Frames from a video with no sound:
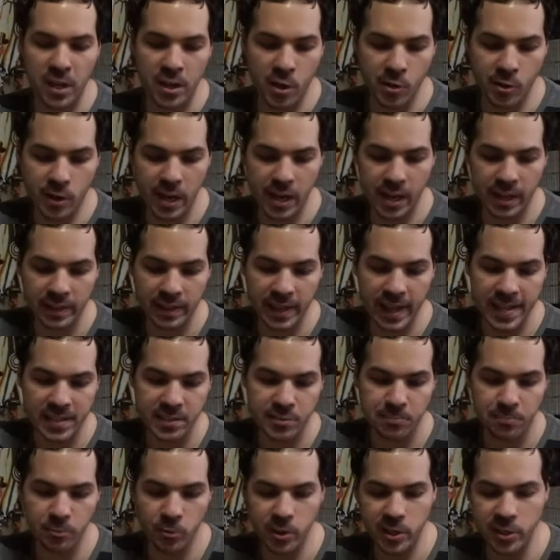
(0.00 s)
Okay,
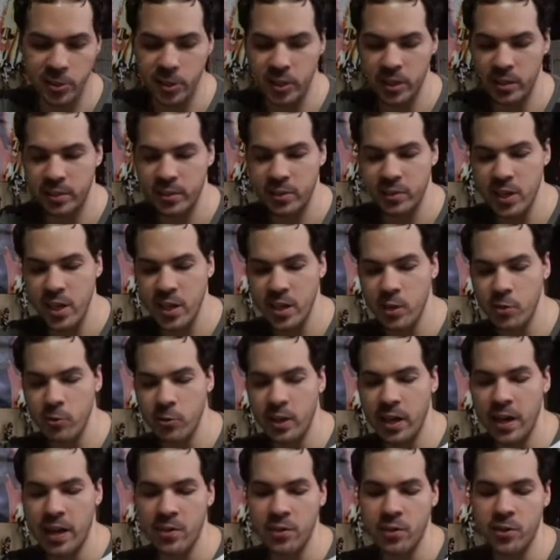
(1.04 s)
last question. Saito
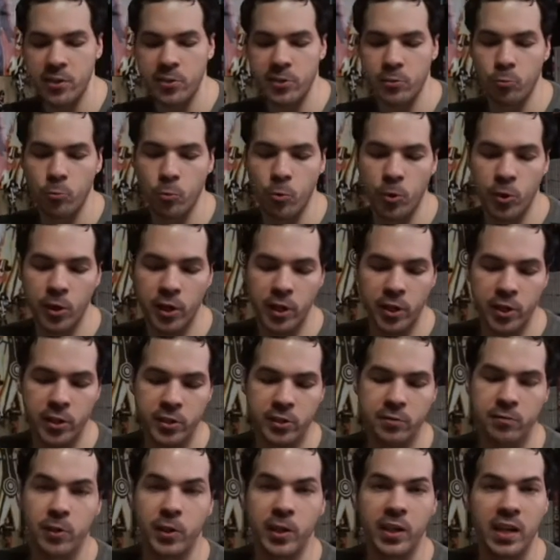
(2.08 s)
gathers
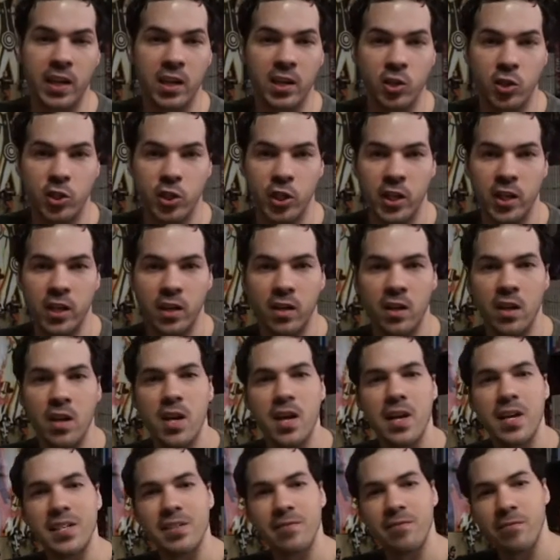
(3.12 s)
warriors for Kenshin,
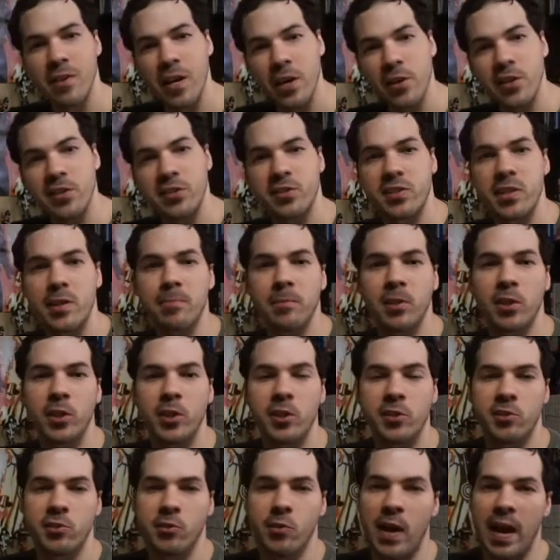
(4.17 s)
very
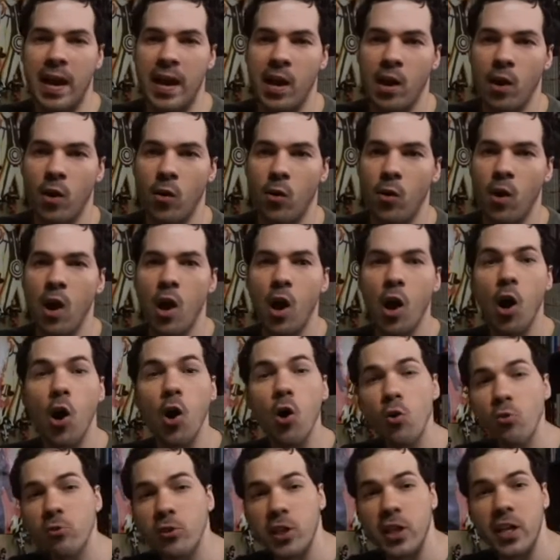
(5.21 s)
similar to how
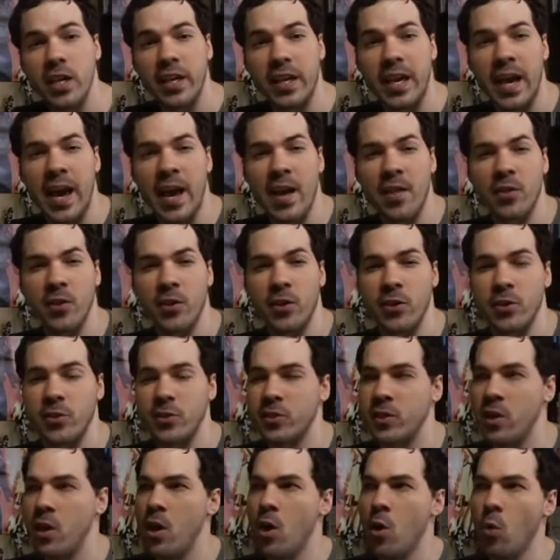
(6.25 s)
Hoji
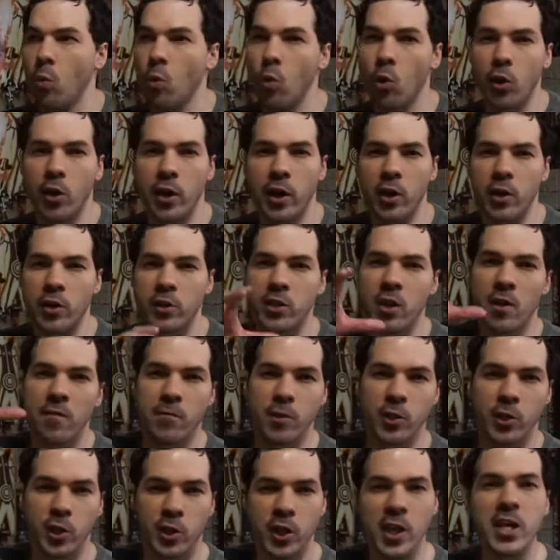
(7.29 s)
gathers warriors
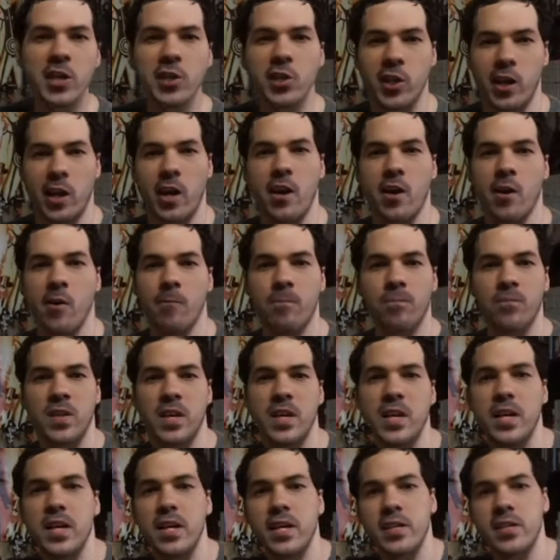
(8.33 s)
for Shishio.
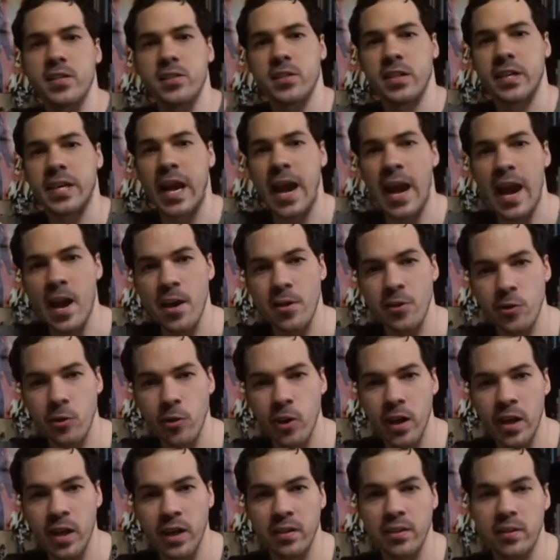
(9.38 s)
He is
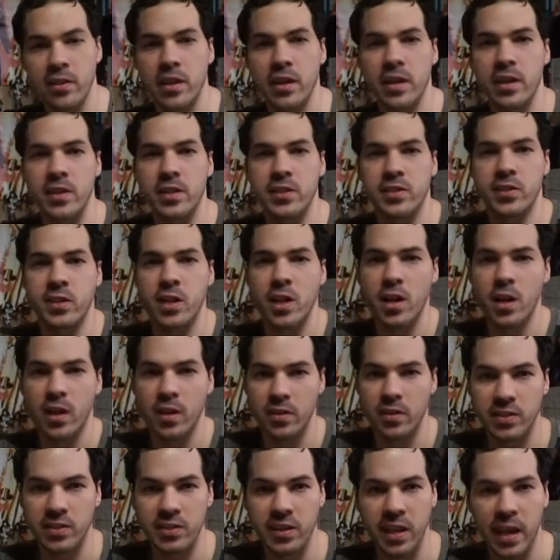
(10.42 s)
gathering these
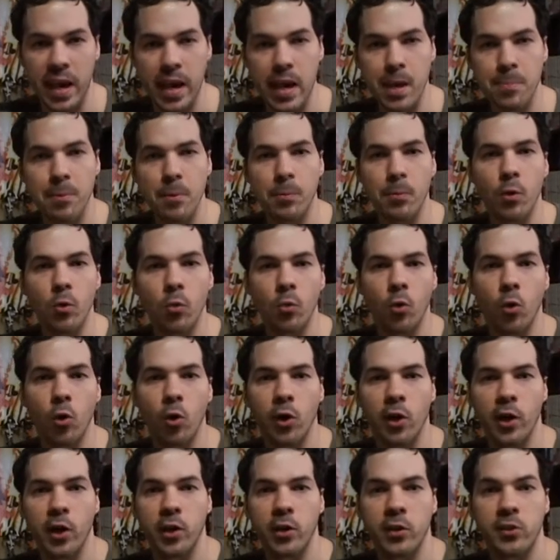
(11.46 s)
capable
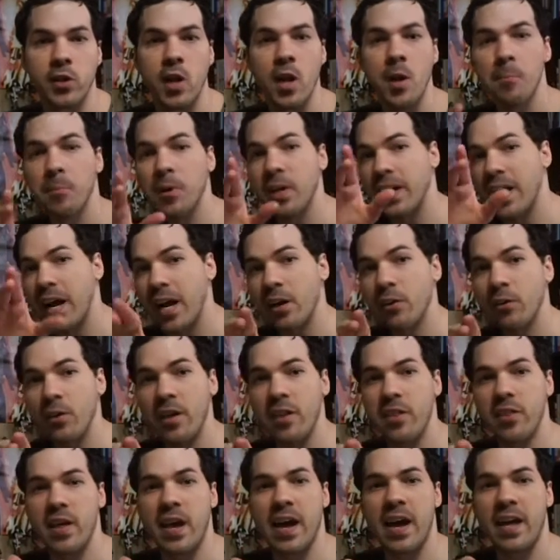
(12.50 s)
warriors. But not
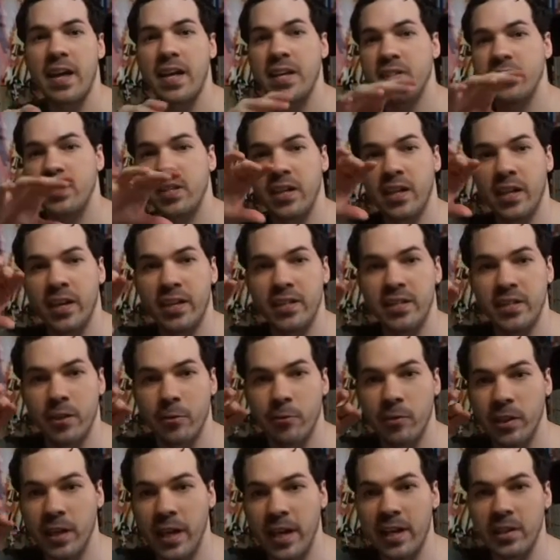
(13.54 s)
only that, is
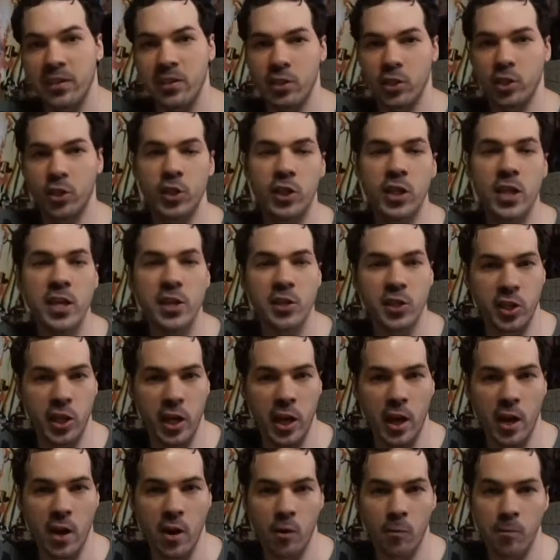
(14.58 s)
it related to
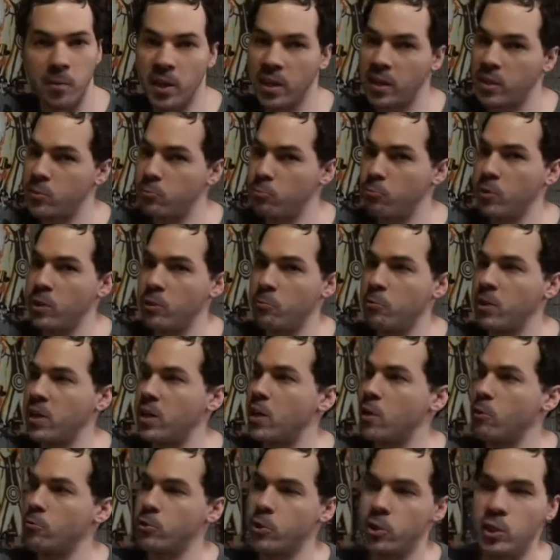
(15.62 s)
Shishio, because we
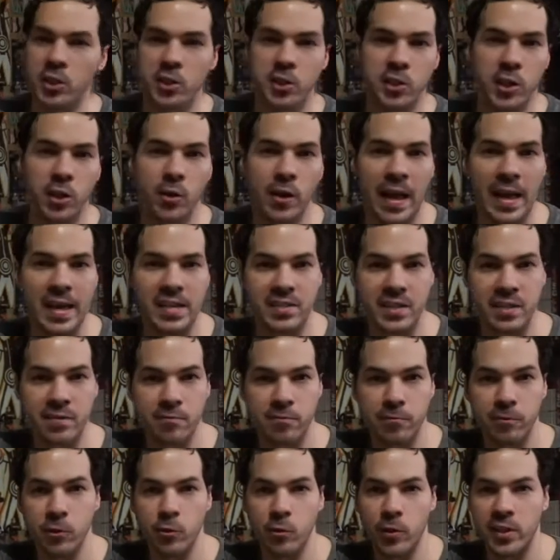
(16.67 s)
know Shishio has
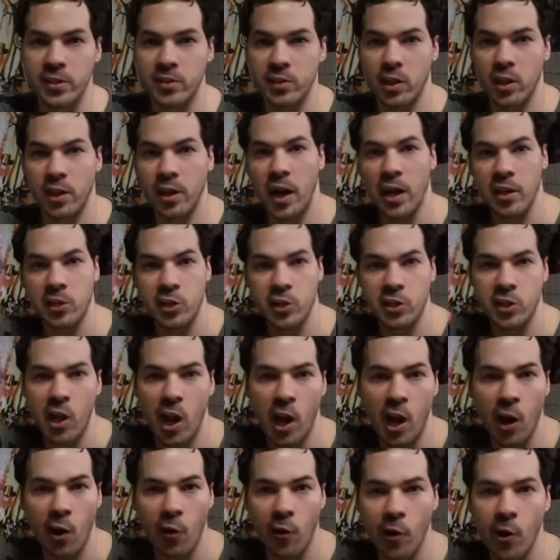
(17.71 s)
influence on
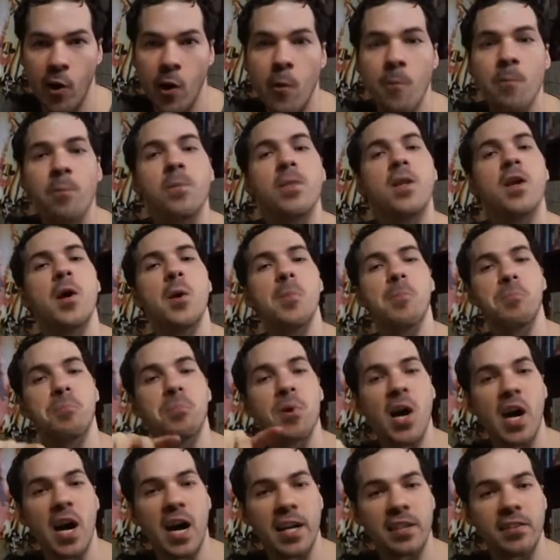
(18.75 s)
Ashitaro,
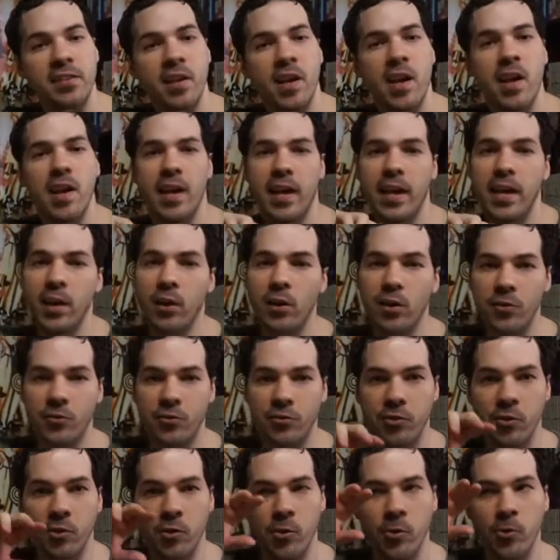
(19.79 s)
but it
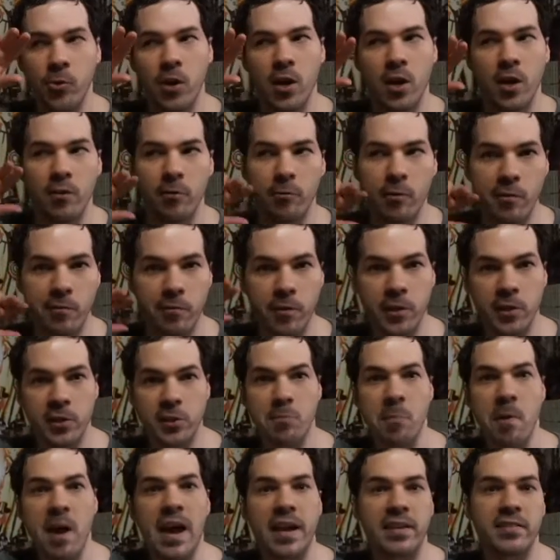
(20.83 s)
also
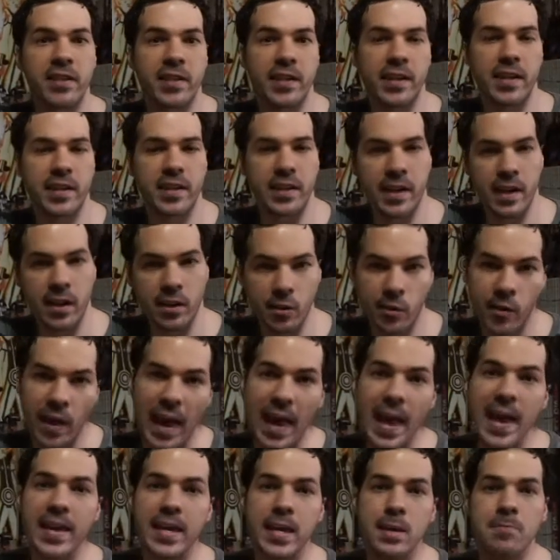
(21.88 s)
reverts back to Kinkaku
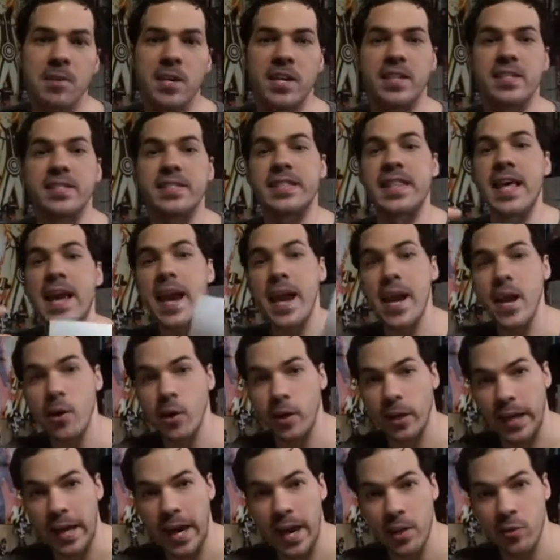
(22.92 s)
Heki, because they
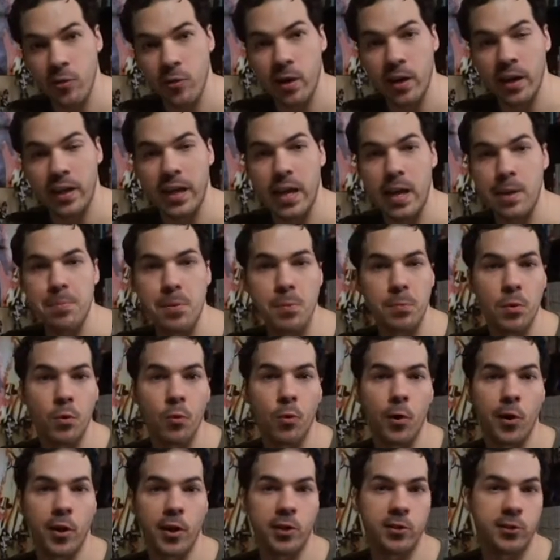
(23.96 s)
are gathering capable
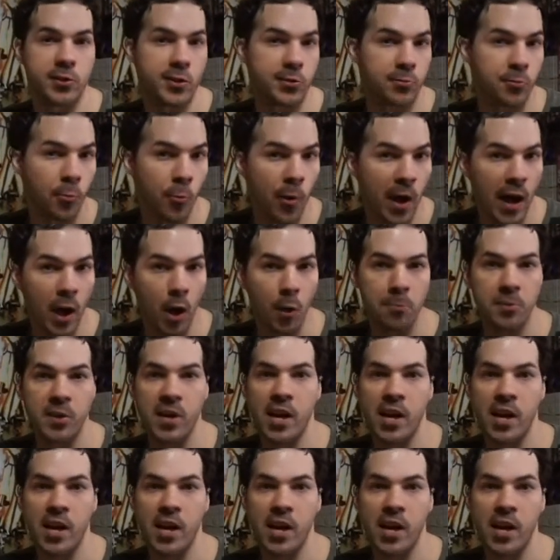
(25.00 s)
warriors as well.